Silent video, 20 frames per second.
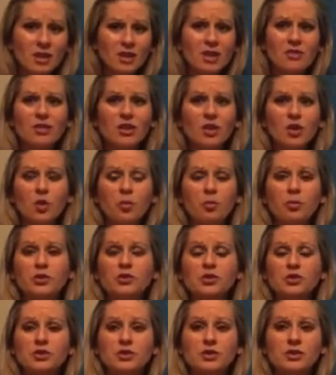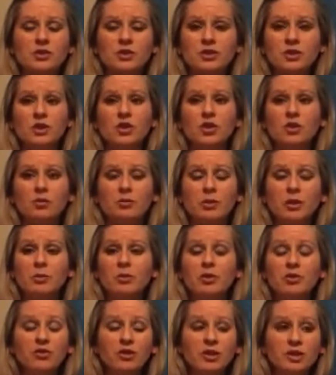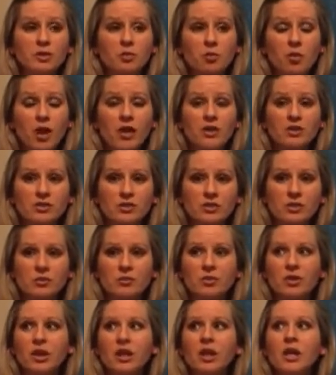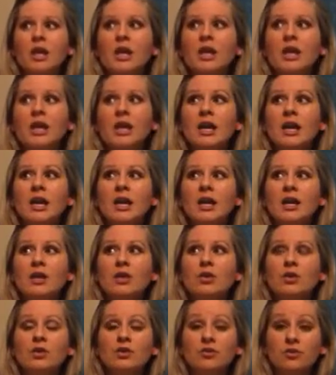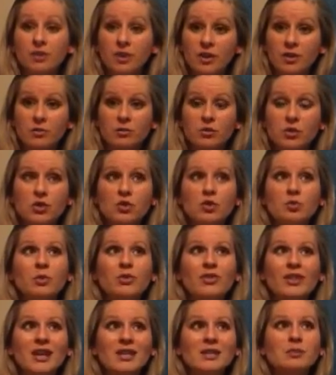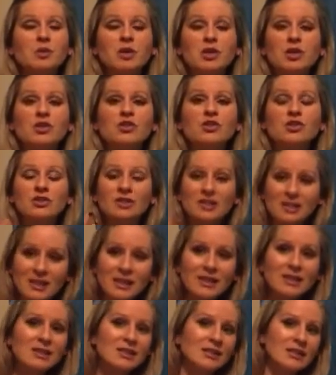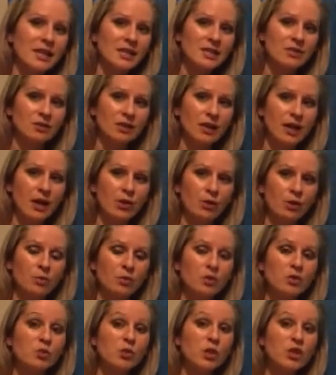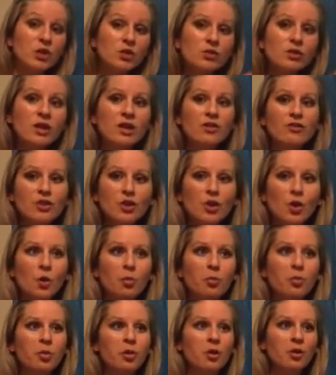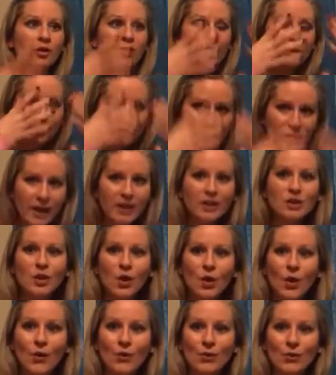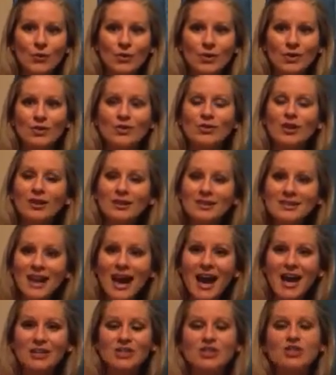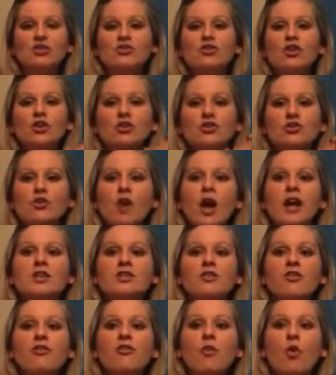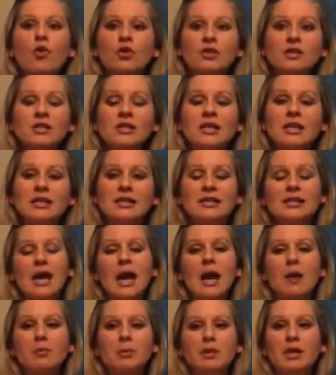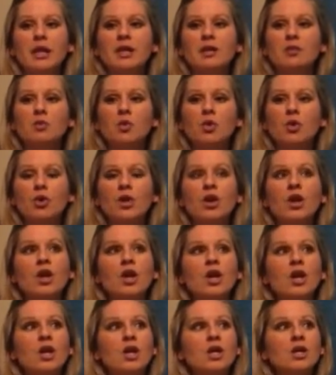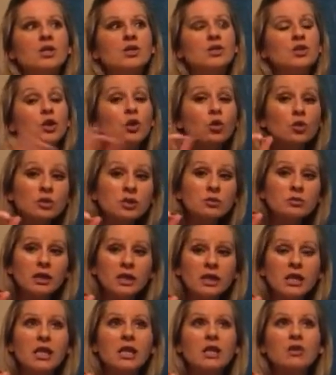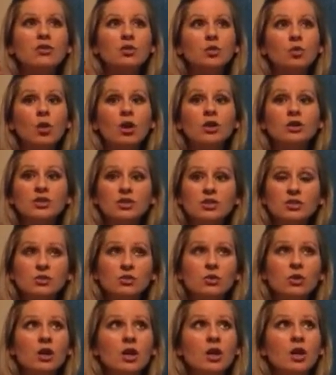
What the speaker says: giving up and just, you know, maybe you feel depressed or something, you can feel them too. But that's because you're still in a state of allowing, because when you've given up, you've let go, you're not attached, you're not trying to force things to happen anymore. So the ultimate key, if you want to